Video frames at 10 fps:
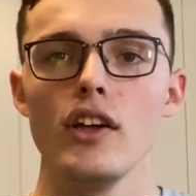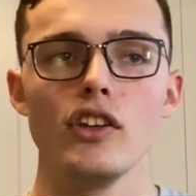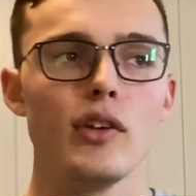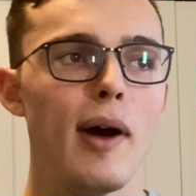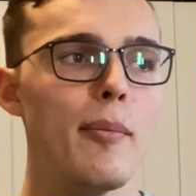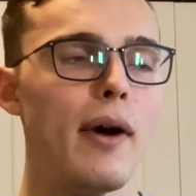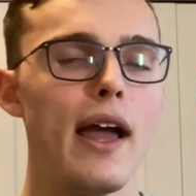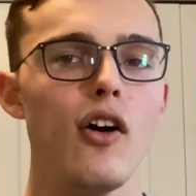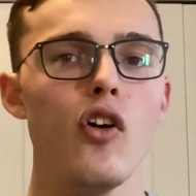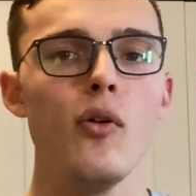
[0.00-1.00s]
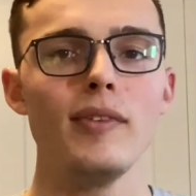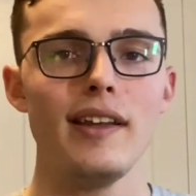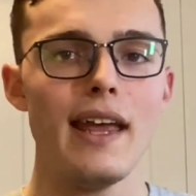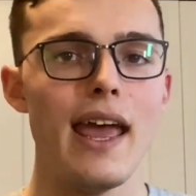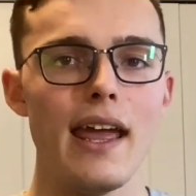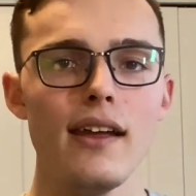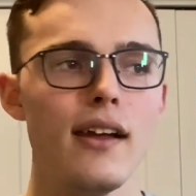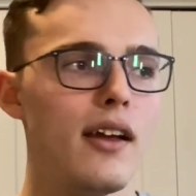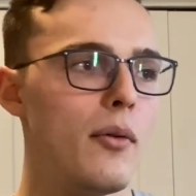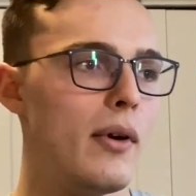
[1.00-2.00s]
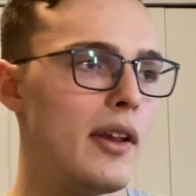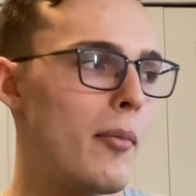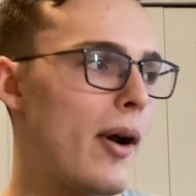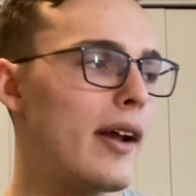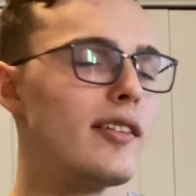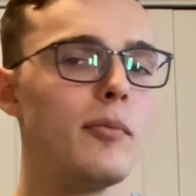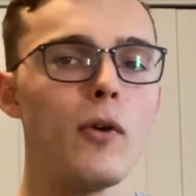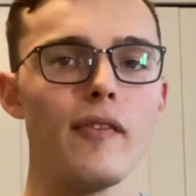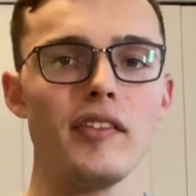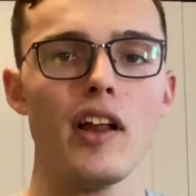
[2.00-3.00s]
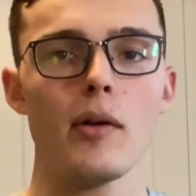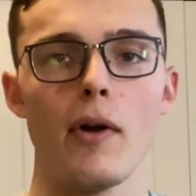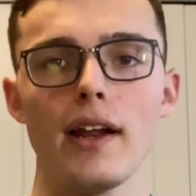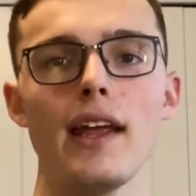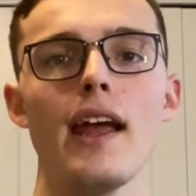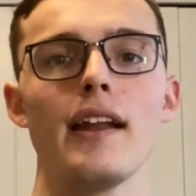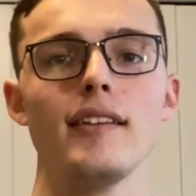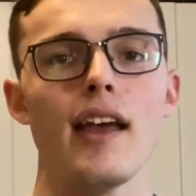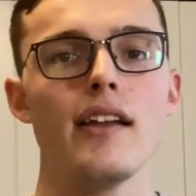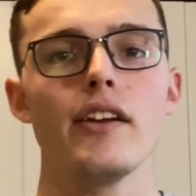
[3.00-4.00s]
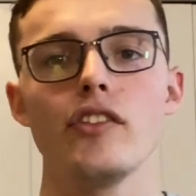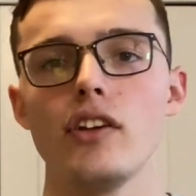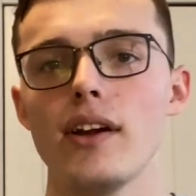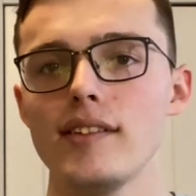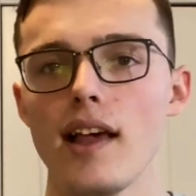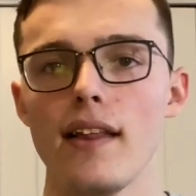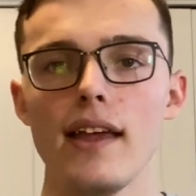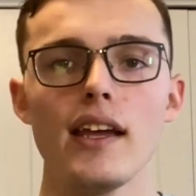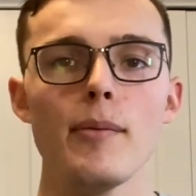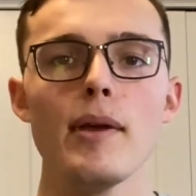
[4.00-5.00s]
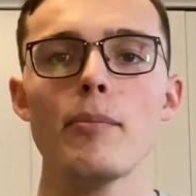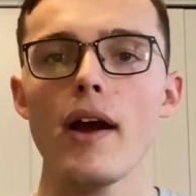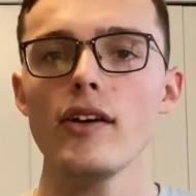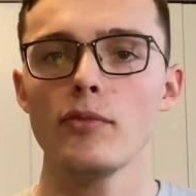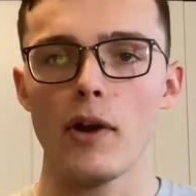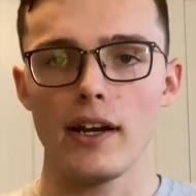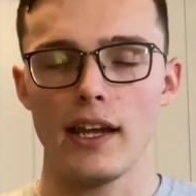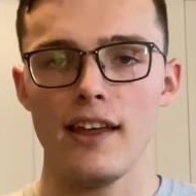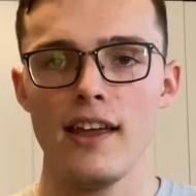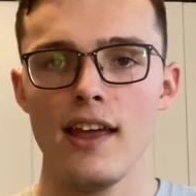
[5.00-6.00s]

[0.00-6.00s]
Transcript: You might buy a home today when the market's in more of a seller market, and in 10 years you go to sell it, it could be a buyer's market.